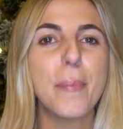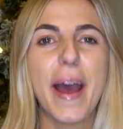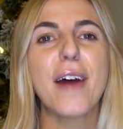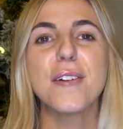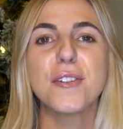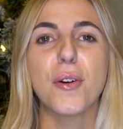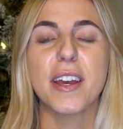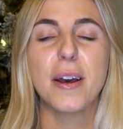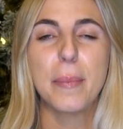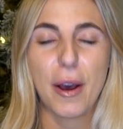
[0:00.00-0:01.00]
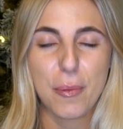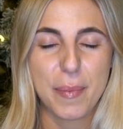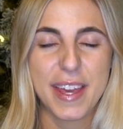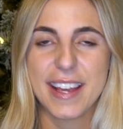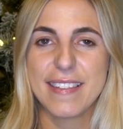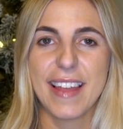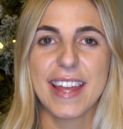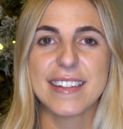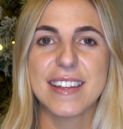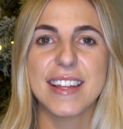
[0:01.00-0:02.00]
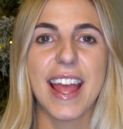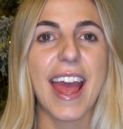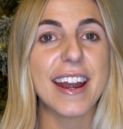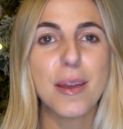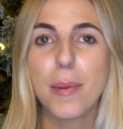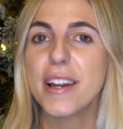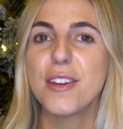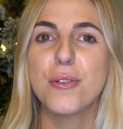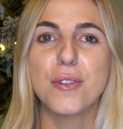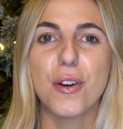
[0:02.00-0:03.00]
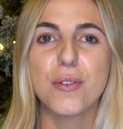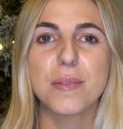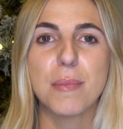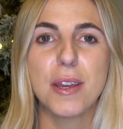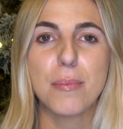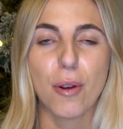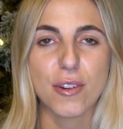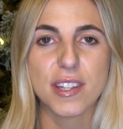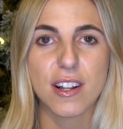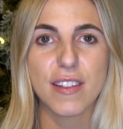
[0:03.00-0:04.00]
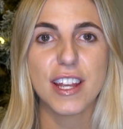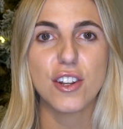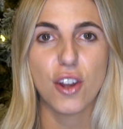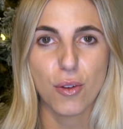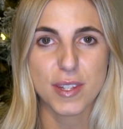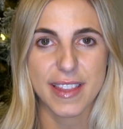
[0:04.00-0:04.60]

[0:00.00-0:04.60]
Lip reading: paranoia about being late. Anybody who knows me personally knows